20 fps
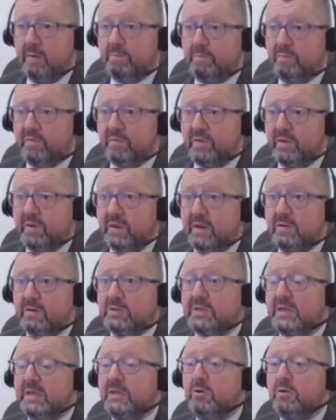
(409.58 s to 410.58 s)
So they
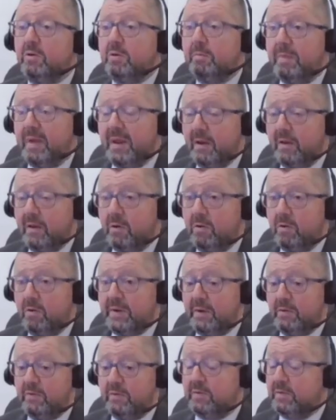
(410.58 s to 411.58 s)
don't think you can build a home
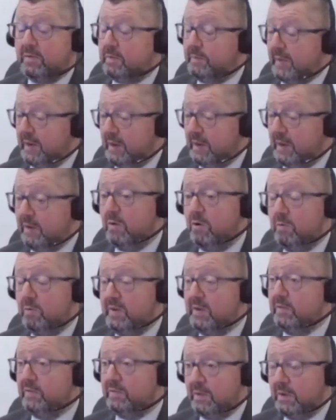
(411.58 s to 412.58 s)
now. So to build a
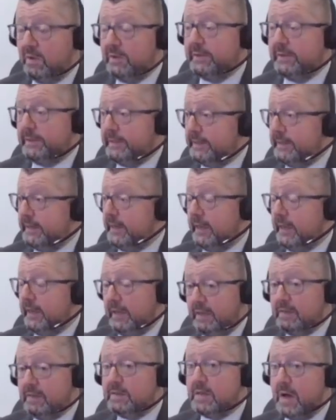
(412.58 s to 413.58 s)
home
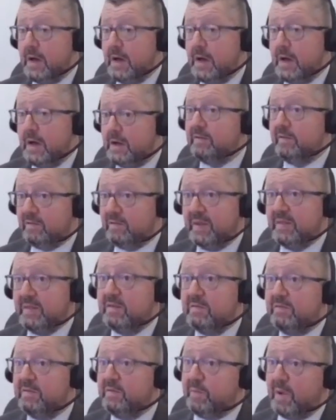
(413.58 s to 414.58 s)
is gone as
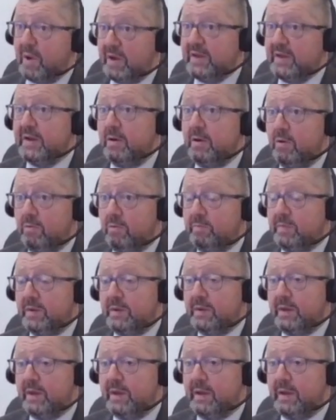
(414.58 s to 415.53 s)
expensive as buying a home.